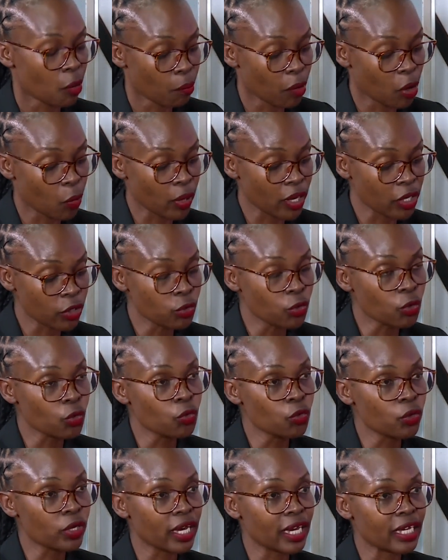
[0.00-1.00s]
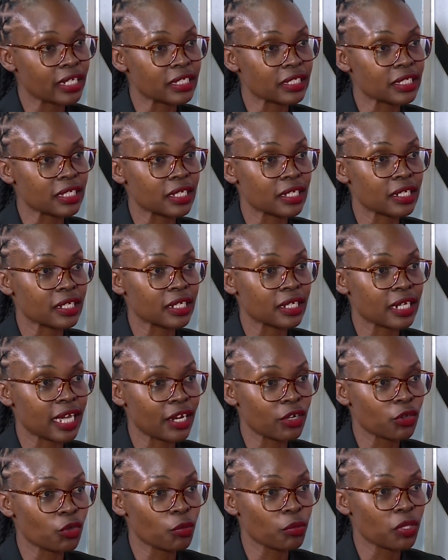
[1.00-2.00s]
But when you look at
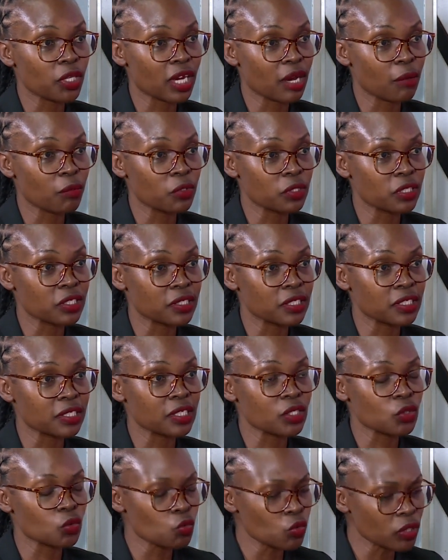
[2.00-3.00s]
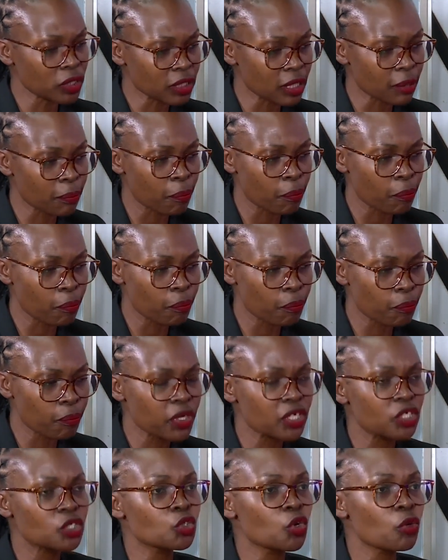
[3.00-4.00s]
non-communicable diseases, which are
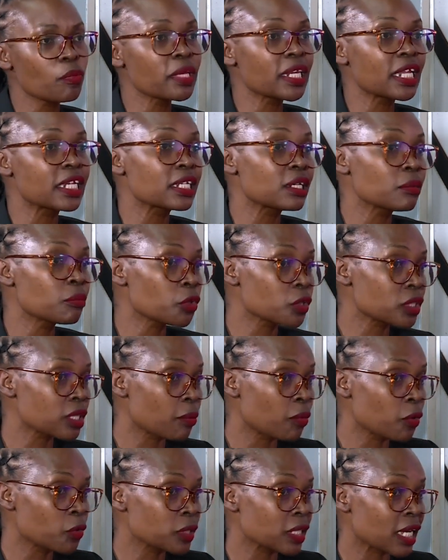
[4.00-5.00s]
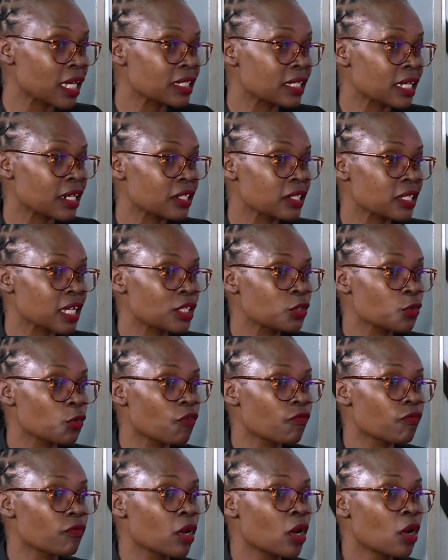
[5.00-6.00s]
predominantly brought about as a result
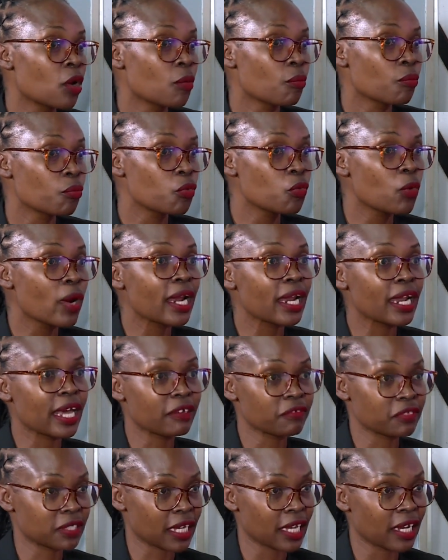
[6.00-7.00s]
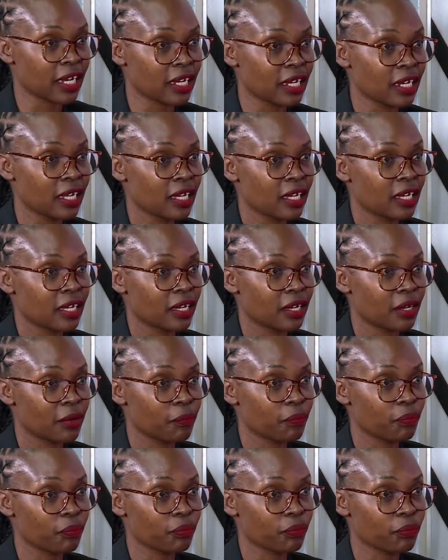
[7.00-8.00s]
of poor lifestyle
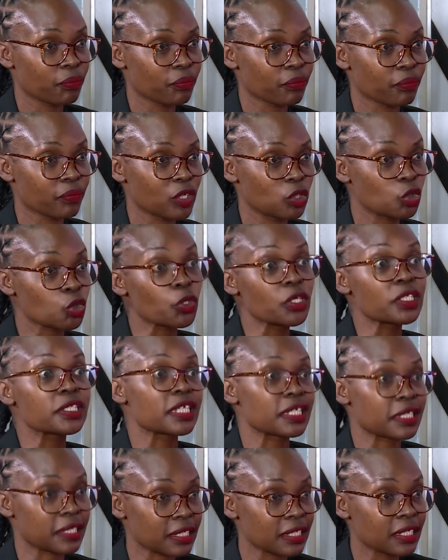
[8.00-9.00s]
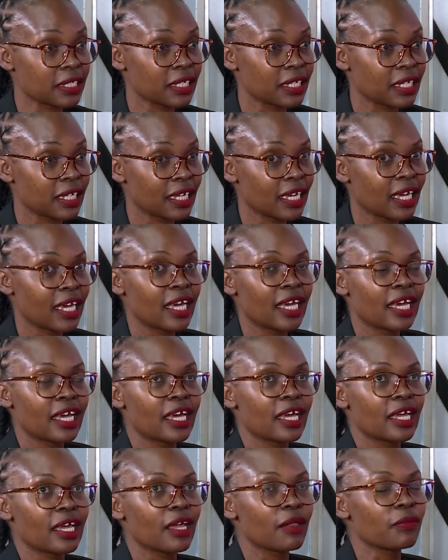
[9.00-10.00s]
choices,
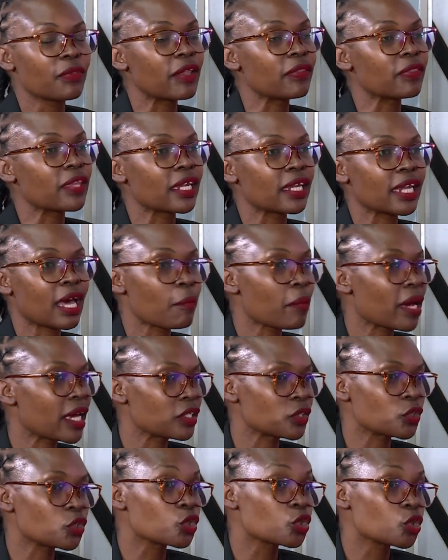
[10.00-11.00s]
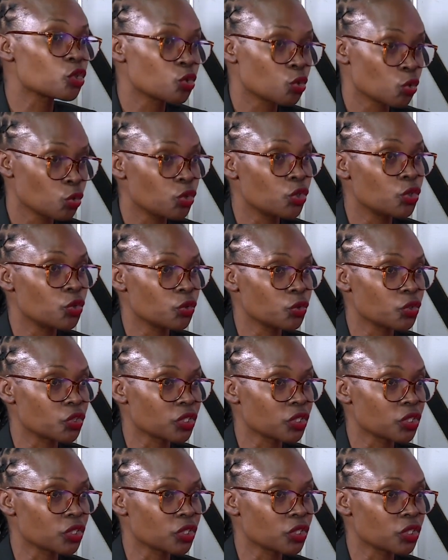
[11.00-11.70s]
then the number is just too huge.